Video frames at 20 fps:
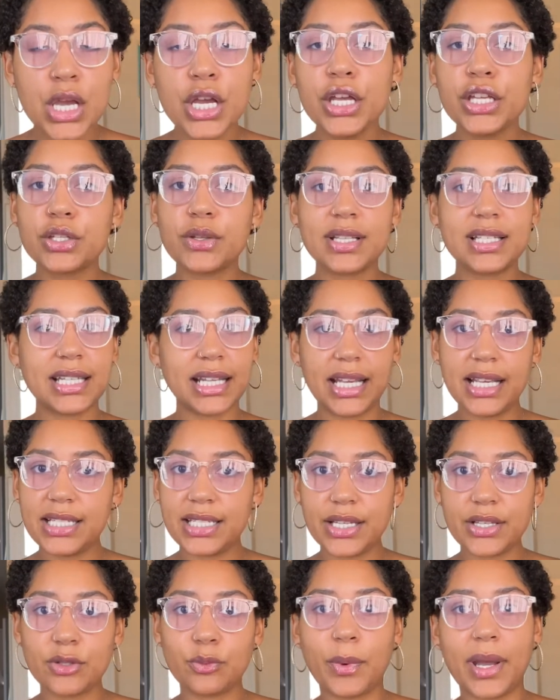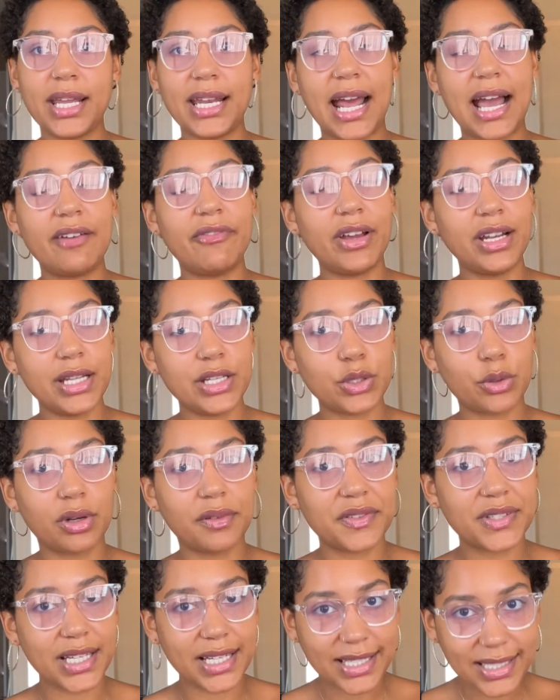So that's the easiest way to have any sort of
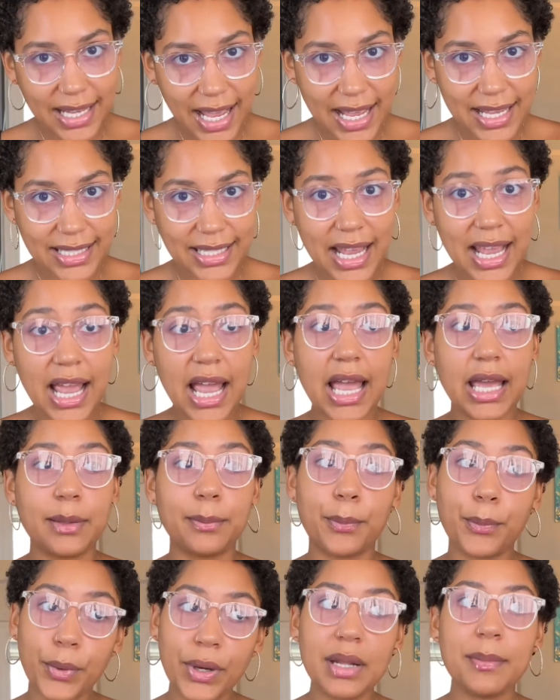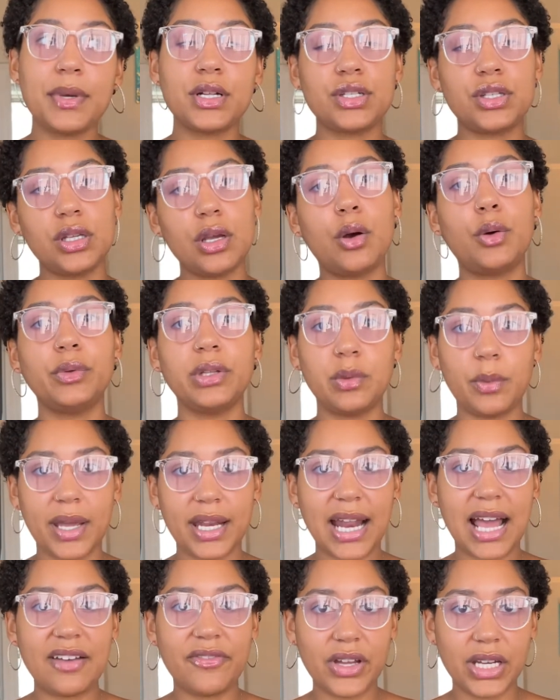success, and pretty much the only way
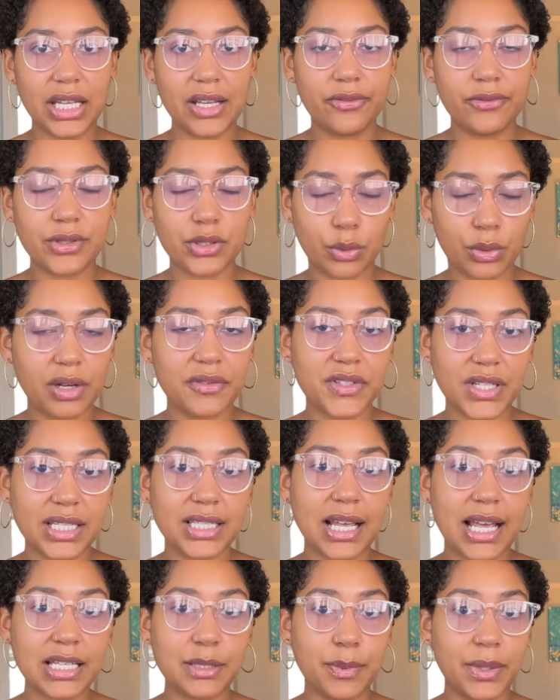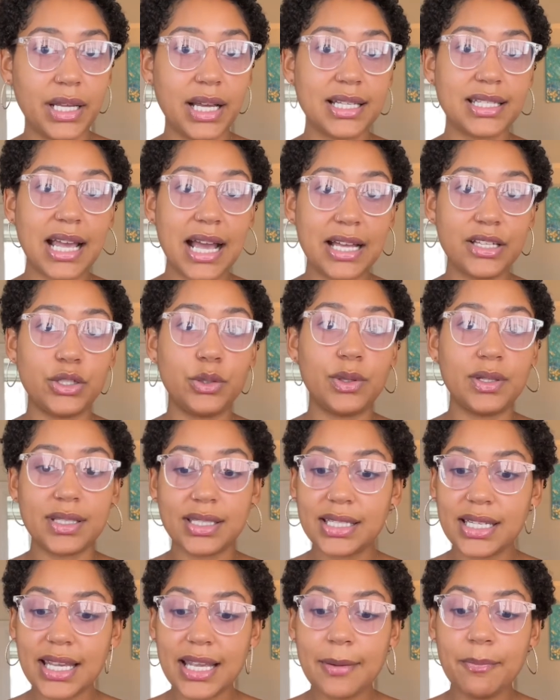to have any sort of success, because as you can
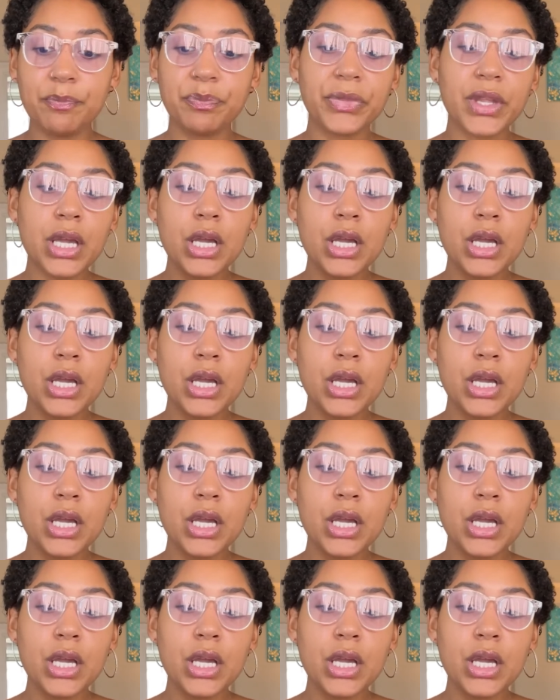see,